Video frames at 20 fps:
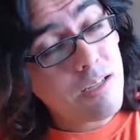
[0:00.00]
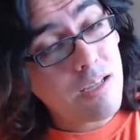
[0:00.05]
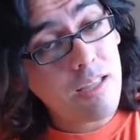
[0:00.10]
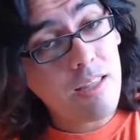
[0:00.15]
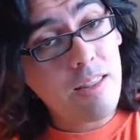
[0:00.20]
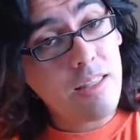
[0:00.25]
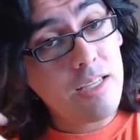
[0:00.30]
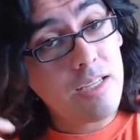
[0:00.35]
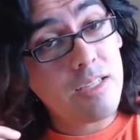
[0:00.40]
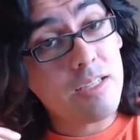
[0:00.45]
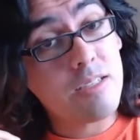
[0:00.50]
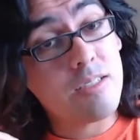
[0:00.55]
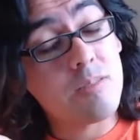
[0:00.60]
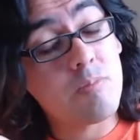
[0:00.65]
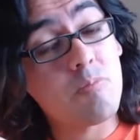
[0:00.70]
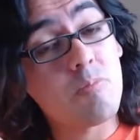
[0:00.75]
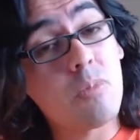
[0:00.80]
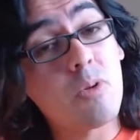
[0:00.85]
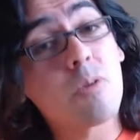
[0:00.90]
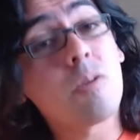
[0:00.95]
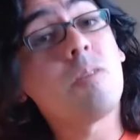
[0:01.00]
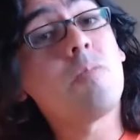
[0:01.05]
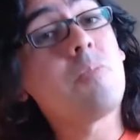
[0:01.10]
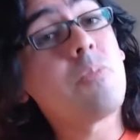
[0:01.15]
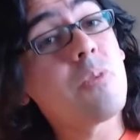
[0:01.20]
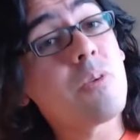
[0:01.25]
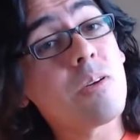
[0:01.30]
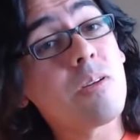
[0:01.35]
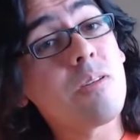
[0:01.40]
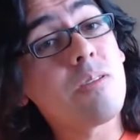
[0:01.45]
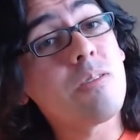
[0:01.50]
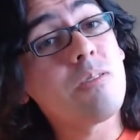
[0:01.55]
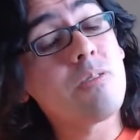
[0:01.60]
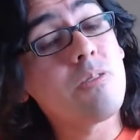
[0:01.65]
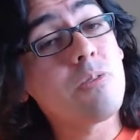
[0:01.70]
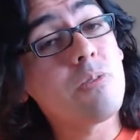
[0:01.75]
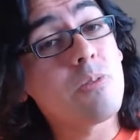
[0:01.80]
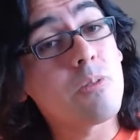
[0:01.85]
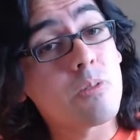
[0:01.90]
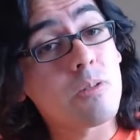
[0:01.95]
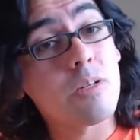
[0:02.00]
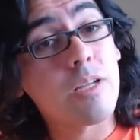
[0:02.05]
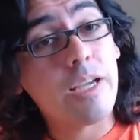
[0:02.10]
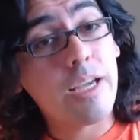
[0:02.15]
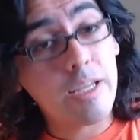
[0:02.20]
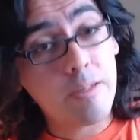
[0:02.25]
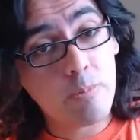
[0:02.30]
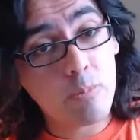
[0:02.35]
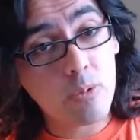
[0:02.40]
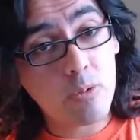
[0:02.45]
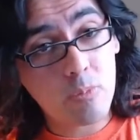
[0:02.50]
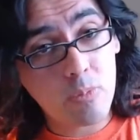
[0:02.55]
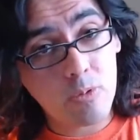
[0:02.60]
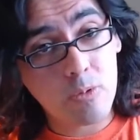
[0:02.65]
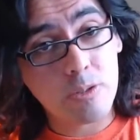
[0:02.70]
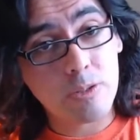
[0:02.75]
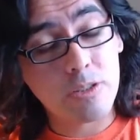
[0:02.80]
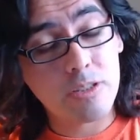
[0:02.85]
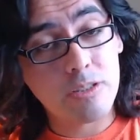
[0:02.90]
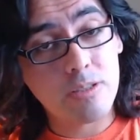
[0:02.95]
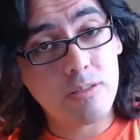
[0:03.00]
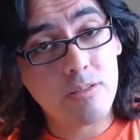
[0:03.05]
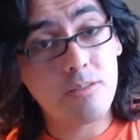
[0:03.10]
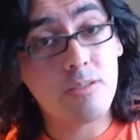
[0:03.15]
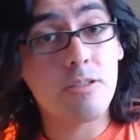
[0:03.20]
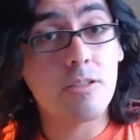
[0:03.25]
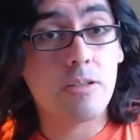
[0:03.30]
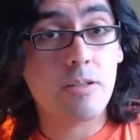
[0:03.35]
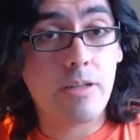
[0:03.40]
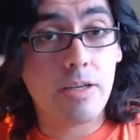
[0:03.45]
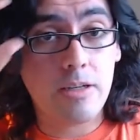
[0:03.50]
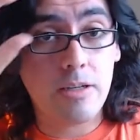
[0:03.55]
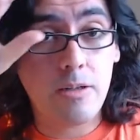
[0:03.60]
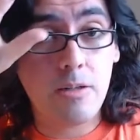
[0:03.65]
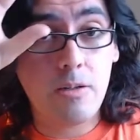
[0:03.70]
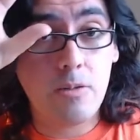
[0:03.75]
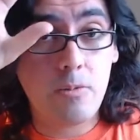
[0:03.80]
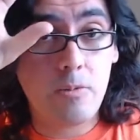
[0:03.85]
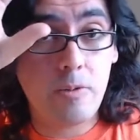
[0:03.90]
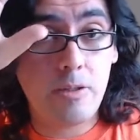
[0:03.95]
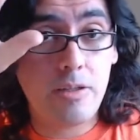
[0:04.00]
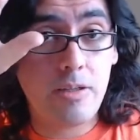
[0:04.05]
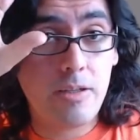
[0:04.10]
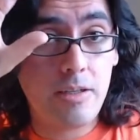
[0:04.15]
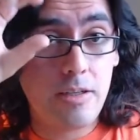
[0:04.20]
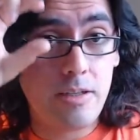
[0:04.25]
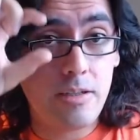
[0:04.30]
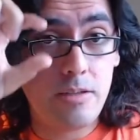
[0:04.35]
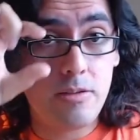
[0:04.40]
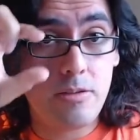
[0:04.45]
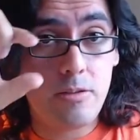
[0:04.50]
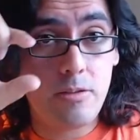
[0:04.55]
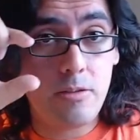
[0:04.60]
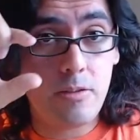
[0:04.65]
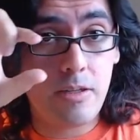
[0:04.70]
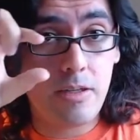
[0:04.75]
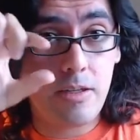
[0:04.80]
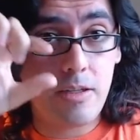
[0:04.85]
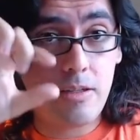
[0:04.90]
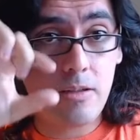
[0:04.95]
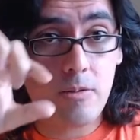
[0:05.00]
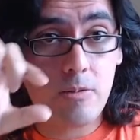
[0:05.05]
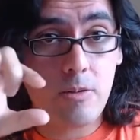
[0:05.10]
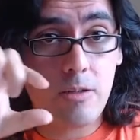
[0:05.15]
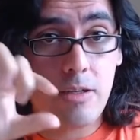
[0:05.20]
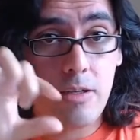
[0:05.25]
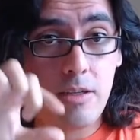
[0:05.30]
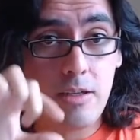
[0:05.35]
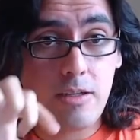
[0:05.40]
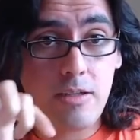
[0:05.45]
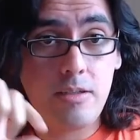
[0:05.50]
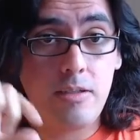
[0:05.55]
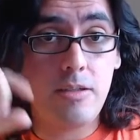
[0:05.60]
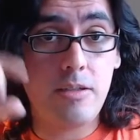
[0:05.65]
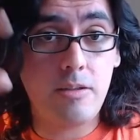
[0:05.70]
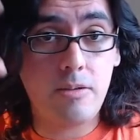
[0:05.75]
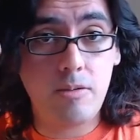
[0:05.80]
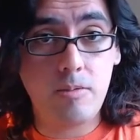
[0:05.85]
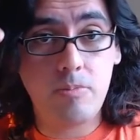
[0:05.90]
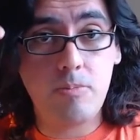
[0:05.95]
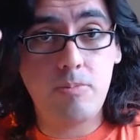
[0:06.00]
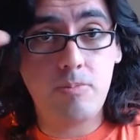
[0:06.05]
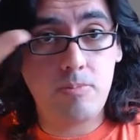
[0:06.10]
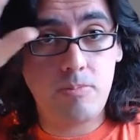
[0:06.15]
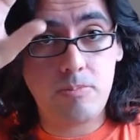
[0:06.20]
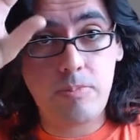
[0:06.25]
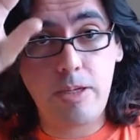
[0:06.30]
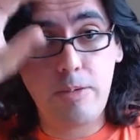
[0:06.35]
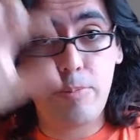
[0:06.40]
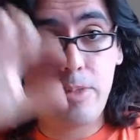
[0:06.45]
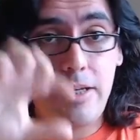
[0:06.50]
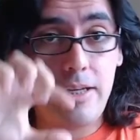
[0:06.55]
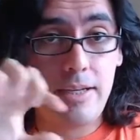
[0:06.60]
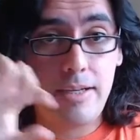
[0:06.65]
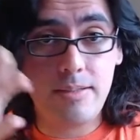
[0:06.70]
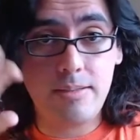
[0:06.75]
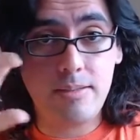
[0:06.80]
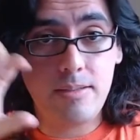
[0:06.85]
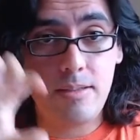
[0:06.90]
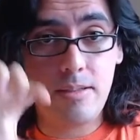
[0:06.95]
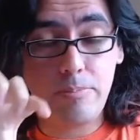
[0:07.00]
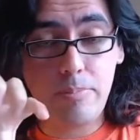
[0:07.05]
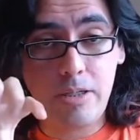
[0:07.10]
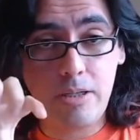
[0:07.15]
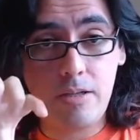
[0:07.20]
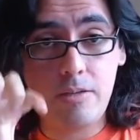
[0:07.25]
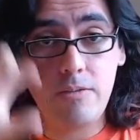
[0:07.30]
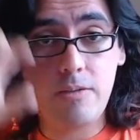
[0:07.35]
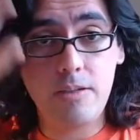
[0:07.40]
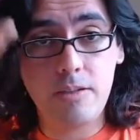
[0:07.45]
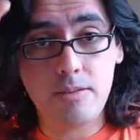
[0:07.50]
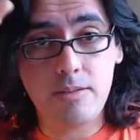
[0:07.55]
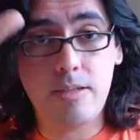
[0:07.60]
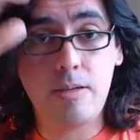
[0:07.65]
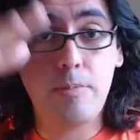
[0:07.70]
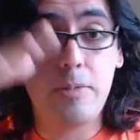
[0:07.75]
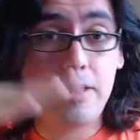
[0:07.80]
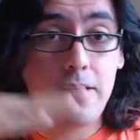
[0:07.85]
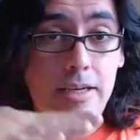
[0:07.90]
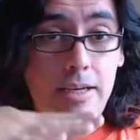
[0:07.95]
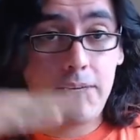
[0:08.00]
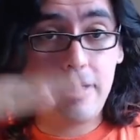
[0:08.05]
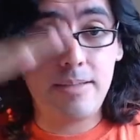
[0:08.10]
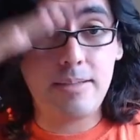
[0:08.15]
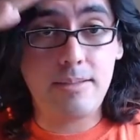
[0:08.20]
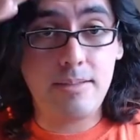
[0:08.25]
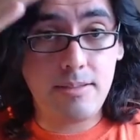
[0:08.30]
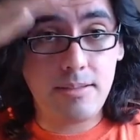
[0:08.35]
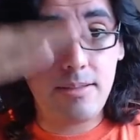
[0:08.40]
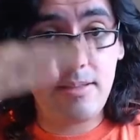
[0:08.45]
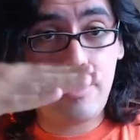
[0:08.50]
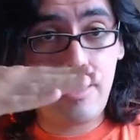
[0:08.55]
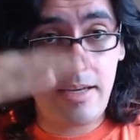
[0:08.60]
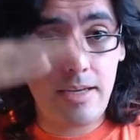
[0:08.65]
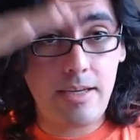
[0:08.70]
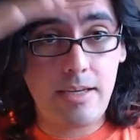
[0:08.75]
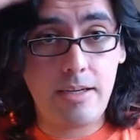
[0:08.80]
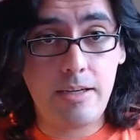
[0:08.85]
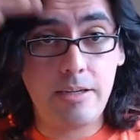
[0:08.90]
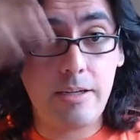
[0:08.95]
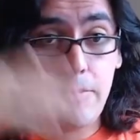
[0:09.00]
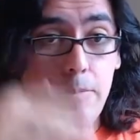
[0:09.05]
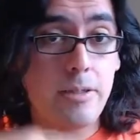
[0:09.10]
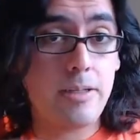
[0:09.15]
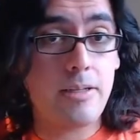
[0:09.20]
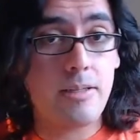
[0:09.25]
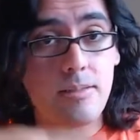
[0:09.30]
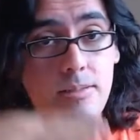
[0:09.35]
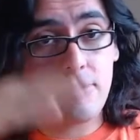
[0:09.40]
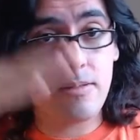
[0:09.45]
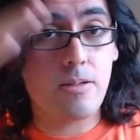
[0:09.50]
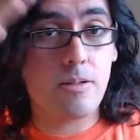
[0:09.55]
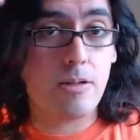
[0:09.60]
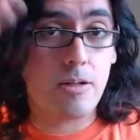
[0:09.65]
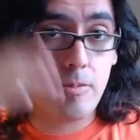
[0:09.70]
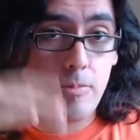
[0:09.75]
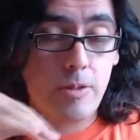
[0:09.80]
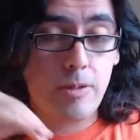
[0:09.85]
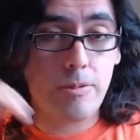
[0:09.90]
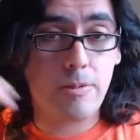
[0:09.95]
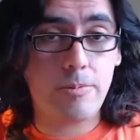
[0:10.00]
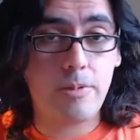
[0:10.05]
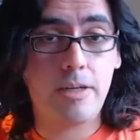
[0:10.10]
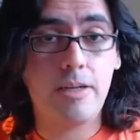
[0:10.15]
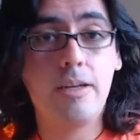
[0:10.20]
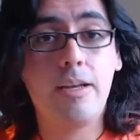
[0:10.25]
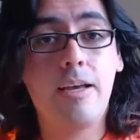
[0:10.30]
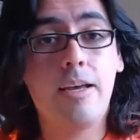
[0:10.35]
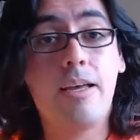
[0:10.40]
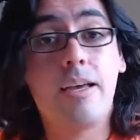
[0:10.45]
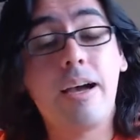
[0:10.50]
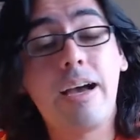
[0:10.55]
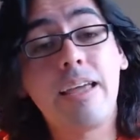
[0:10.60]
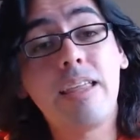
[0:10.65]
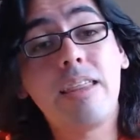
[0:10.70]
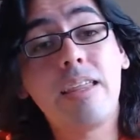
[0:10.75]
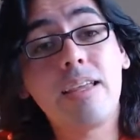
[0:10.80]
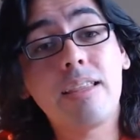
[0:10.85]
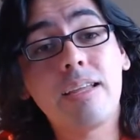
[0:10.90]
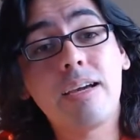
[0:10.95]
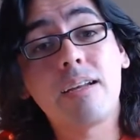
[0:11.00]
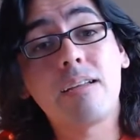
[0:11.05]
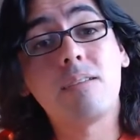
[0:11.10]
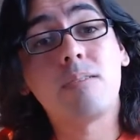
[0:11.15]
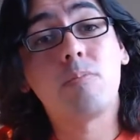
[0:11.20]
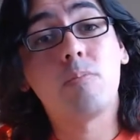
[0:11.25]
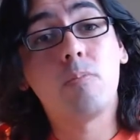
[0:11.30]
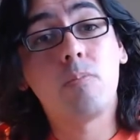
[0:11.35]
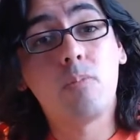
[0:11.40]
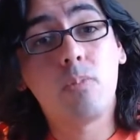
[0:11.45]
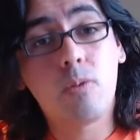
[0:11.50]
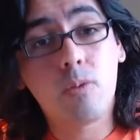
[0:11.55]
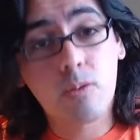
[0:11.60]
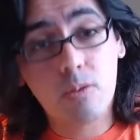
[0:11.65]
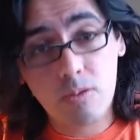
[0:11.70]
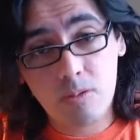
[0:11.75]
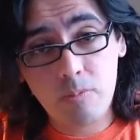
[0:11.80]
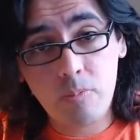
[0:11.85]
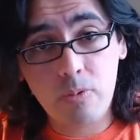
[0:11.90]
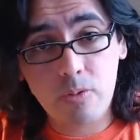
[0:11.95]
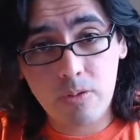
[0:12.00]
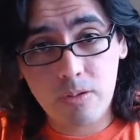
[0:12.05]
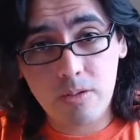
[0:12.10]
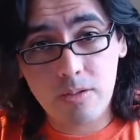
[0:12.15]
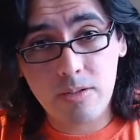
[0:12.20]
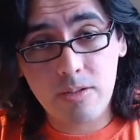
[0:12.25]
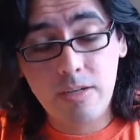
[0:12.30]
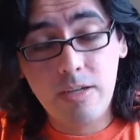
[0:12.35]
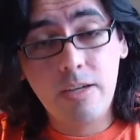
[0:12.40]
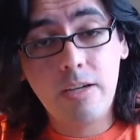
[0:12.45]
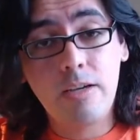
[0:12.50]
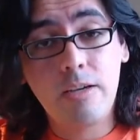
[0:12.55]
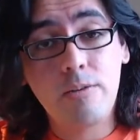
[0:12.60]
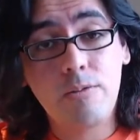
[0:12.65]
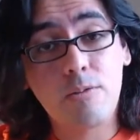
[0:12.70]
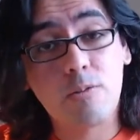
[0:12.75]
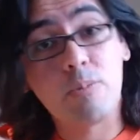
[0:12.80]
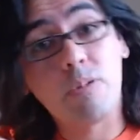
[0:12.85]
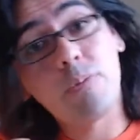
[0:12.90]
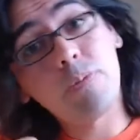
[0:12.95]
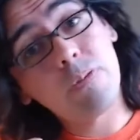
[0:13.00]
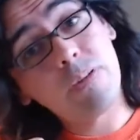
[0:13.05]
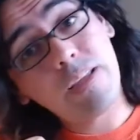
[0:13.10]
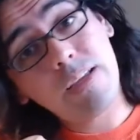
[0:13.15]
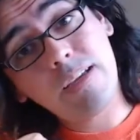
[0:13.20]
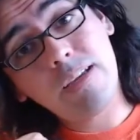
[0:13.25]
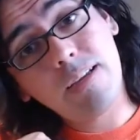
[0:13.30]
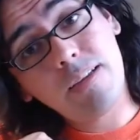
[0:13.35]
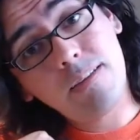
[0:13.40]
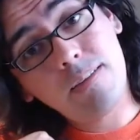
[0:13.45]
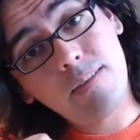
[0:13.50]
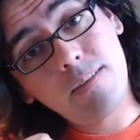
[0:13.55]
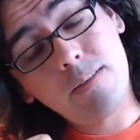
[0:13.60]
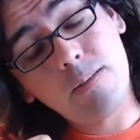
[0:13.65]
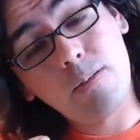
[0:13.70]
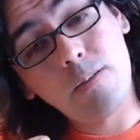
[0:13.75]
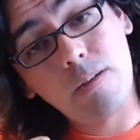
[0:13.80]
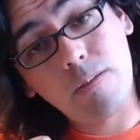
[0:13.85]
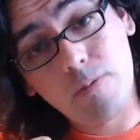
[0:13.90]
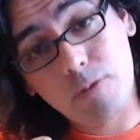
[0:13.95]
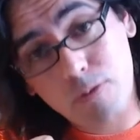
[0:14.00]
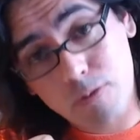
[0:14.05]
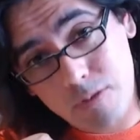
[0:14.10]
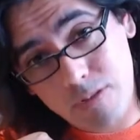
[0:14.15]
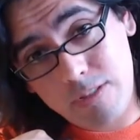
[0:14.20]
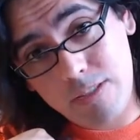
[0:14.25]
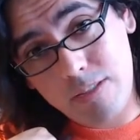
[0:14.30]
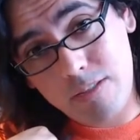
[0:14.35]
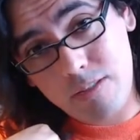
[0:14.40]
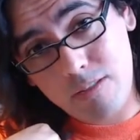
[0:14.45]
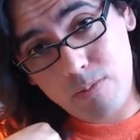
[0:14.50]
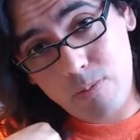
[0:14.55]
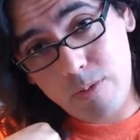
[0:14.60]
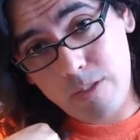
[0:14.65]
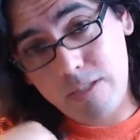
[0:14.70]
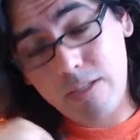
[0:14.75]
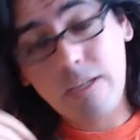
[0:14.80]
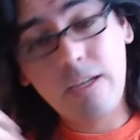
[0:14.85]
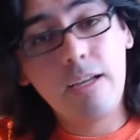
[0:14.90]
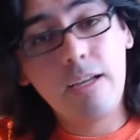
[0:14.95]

I think it is more important to learn head proportions. 1 head, 2 head, 3 head, how many heads to the pelvis, how many heads is a leg, how many heads is an arm, blah, blah, blah. I think that is more important for people like us who have a short attention span